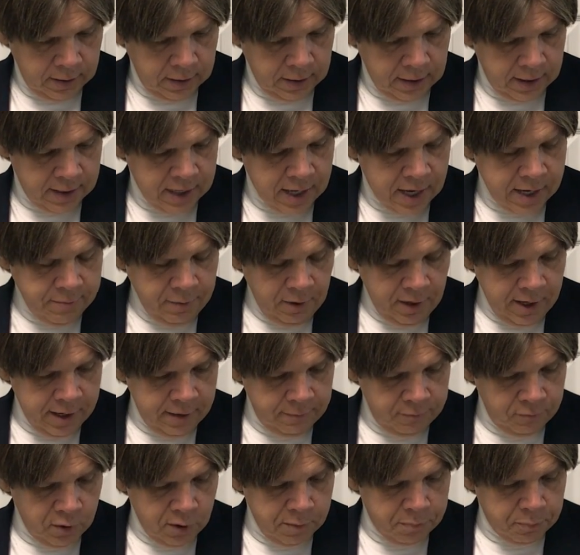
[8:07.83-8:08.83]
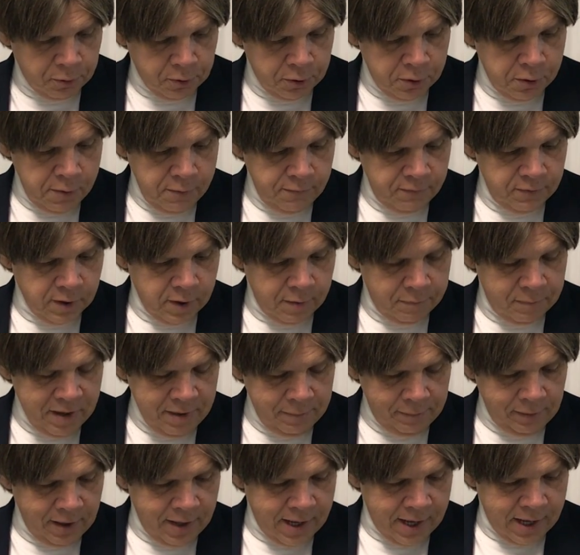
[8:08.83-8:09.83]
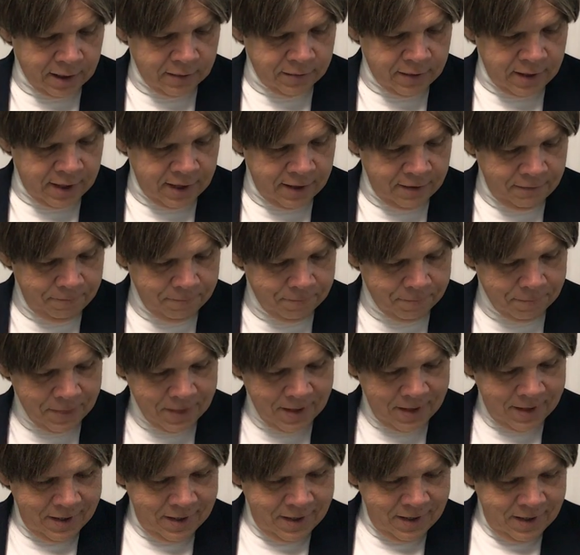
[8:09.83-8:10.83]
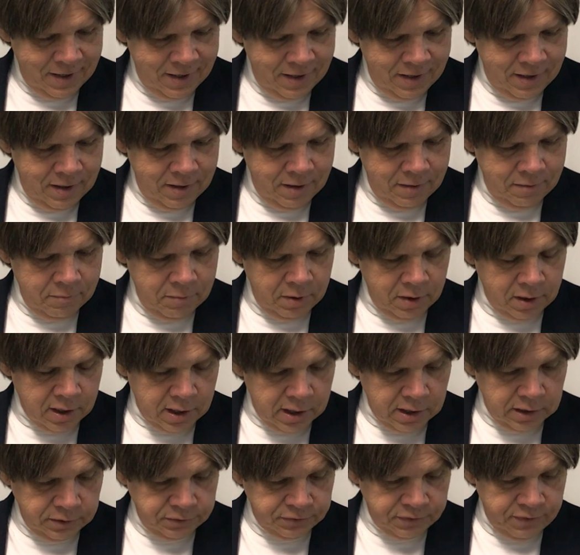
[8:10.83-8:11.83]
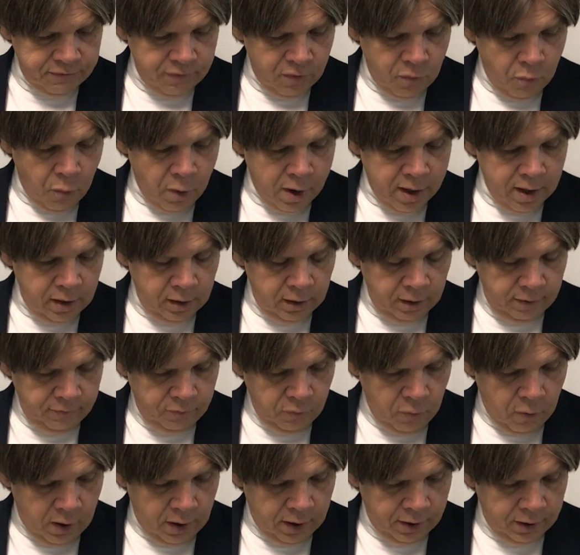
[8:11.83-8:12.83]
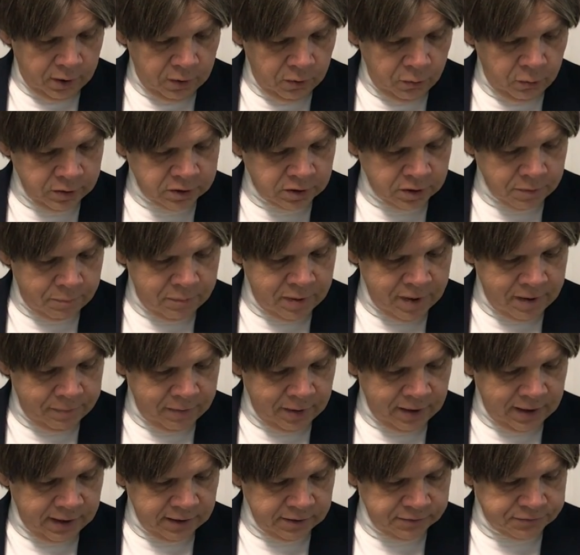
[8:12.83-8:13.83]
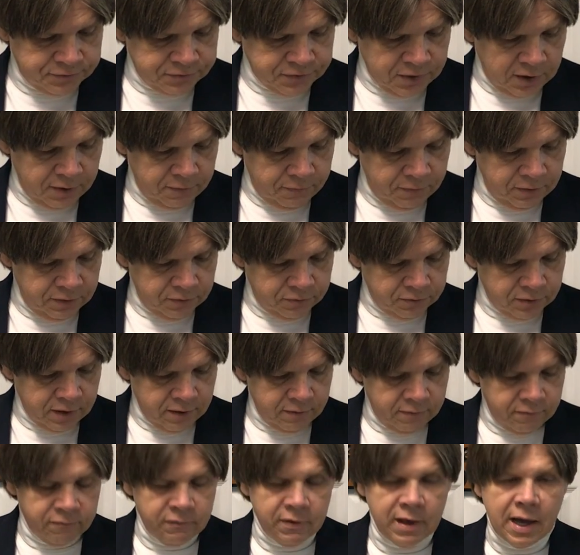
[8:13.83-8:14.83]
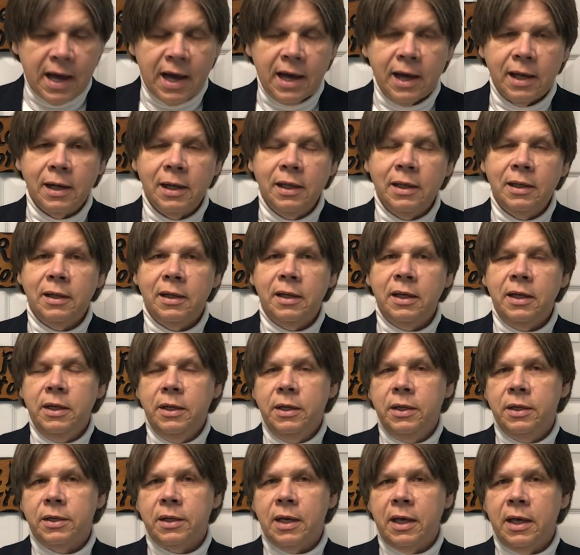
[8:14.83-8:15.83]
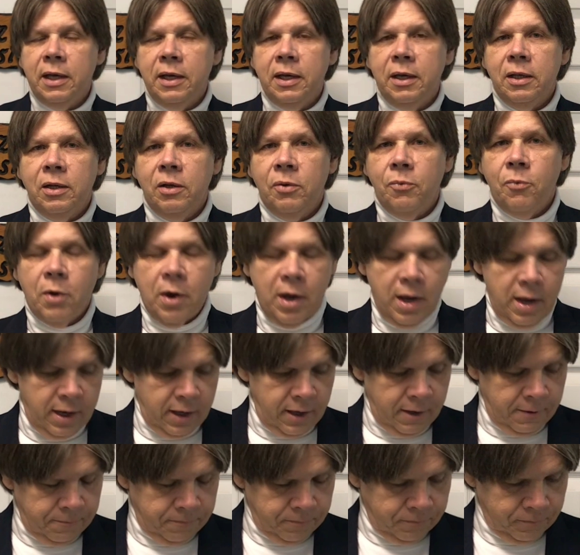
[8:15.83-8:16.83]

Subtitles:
And Abraham reproved Abimelech then, because of a well of water which Abimelech's servants had violently taken away.